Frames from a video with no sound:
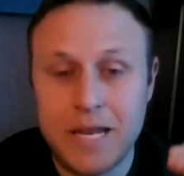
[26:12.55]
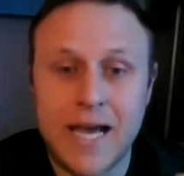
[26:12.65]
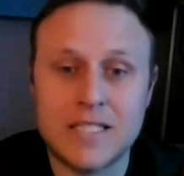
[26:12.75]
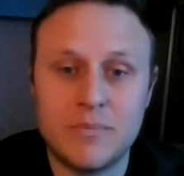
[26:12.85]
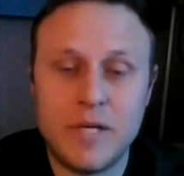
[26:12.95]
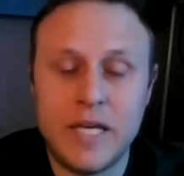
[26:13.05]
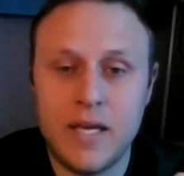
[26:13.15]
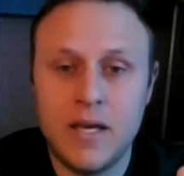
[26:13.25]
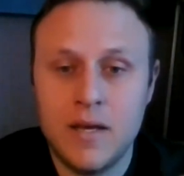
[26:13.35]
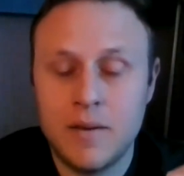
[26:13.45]
it has
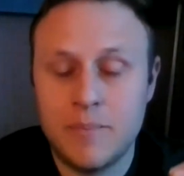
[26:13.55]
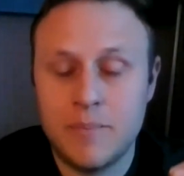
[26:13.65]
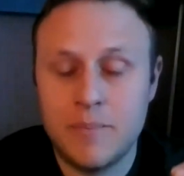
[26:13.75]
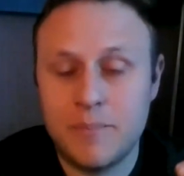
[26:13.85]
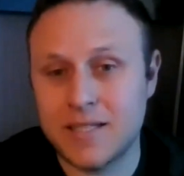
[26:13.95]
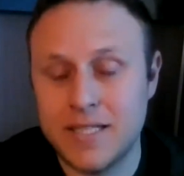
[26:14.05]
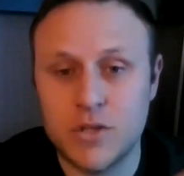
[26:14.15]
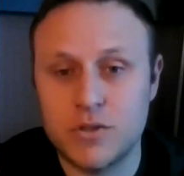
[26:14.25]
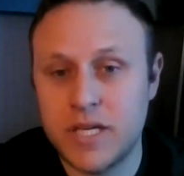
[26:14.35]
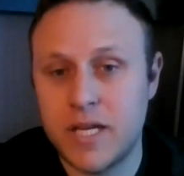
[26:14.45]
to be
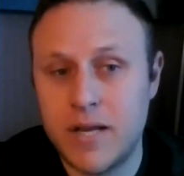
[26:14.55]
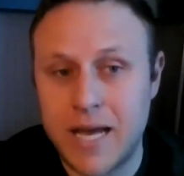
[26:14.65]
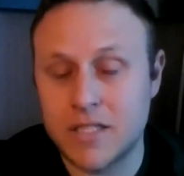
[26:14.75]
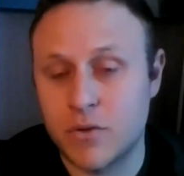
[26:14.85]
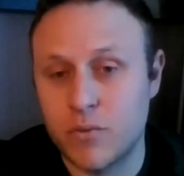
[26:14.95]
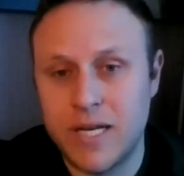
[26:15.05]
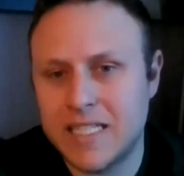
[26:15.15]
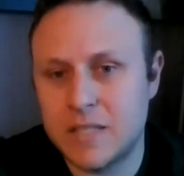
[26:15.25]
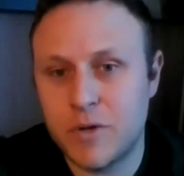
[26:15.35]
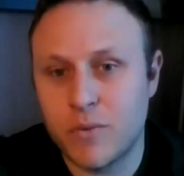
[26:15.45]
basically associated
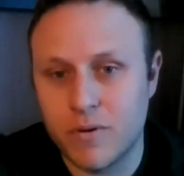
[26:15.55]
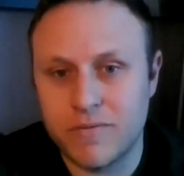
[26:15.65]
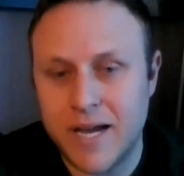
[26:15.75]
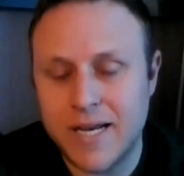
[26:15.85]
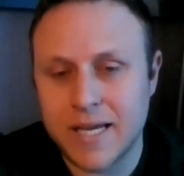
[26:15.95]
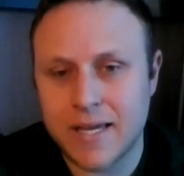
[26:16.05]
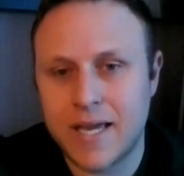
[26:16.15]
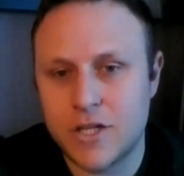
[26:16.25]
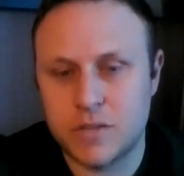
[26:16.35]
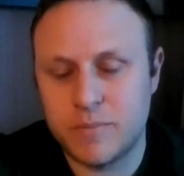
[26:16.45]
it has to be a real finding.